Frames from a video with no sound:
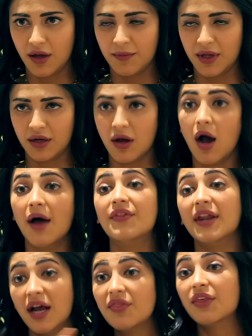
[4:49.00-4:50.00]
I mean,
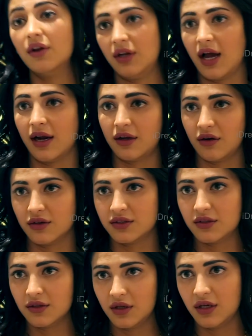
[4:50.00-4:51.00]
there are theatre
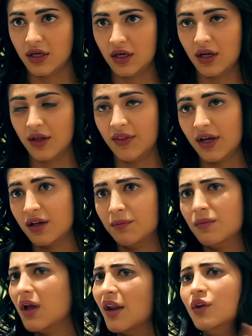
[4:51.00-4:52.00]
actors in India,
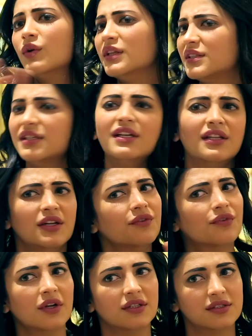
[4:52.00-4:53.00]
and you can see the
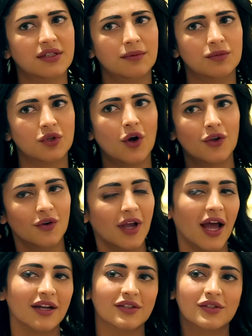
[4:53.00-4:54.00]
difference. I'm sure you
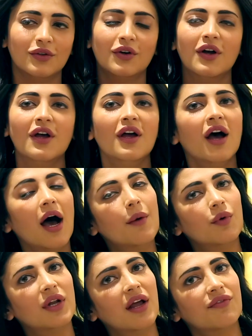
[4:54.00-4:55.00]
can. So I
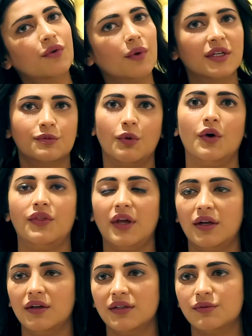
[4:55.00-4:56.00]
would love to explore
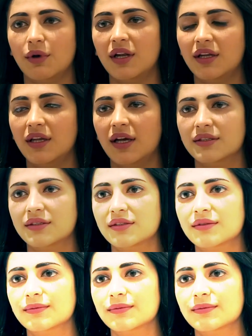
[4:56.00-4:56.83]
theatre as well. Yes.